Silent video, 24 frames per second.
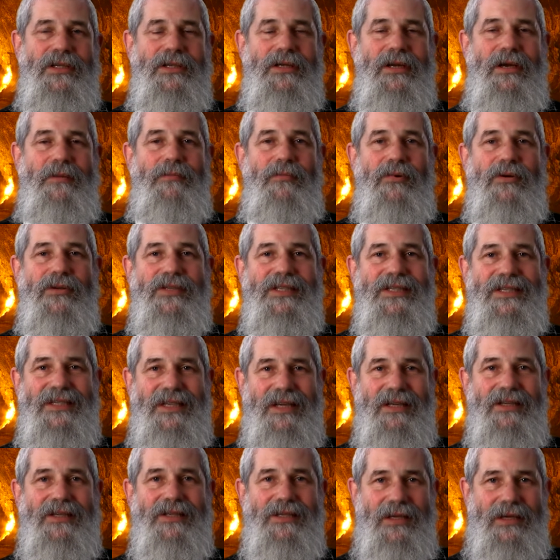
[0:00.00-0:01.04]
the number
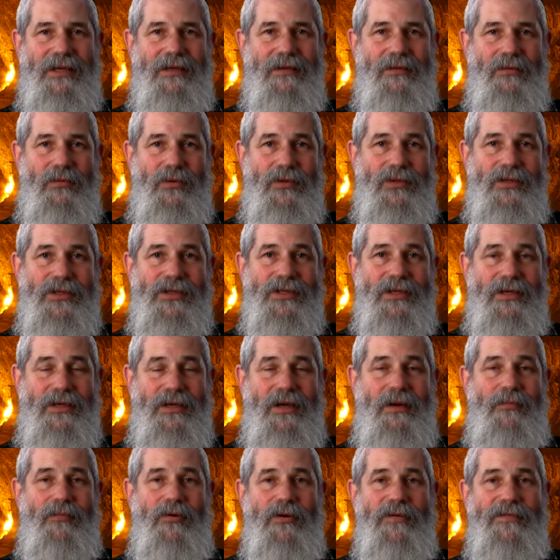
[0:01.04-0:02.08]
60, which is the
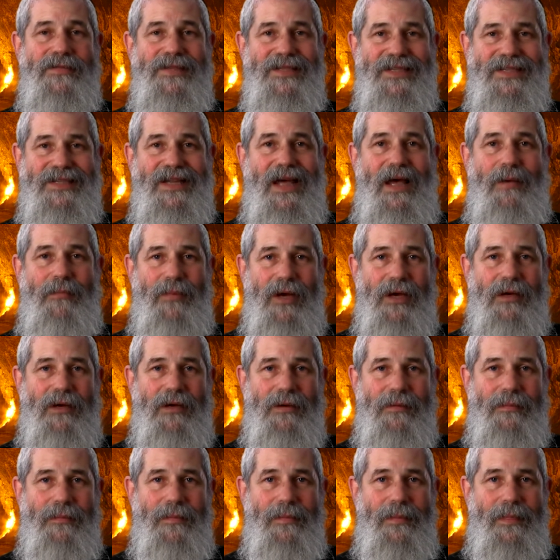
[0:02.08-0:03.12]
number of SAMECH,